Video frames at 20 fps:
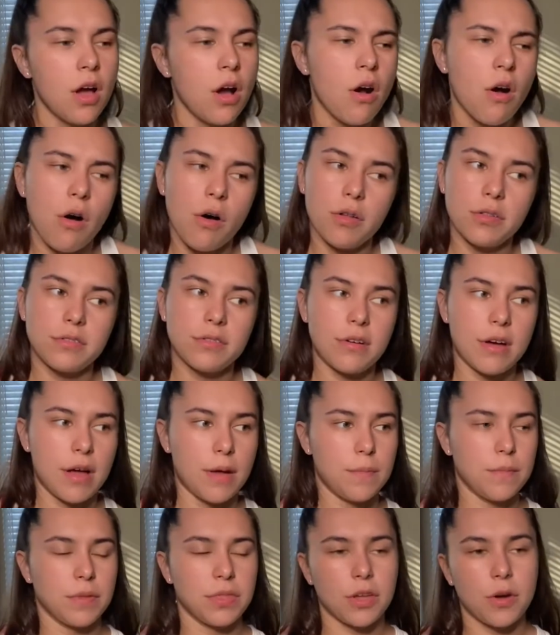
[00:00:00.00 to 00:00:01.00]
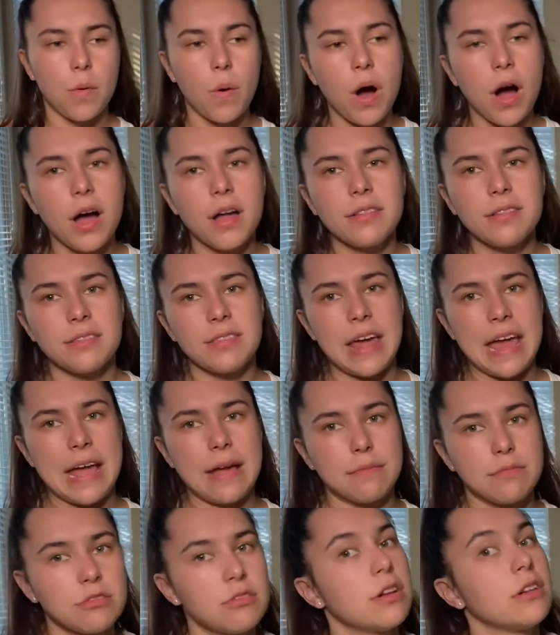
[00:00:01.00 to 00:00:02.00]
also help with the quads and the
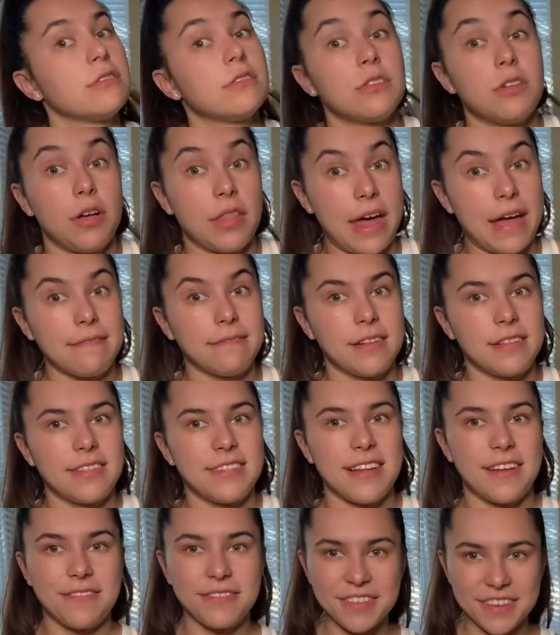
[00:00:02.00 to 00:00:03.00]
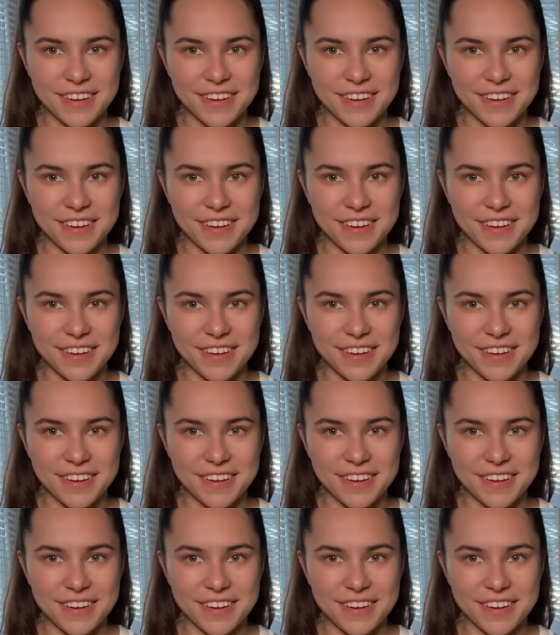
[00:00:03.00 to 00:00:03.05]
hamstrings and all that fun stuff too.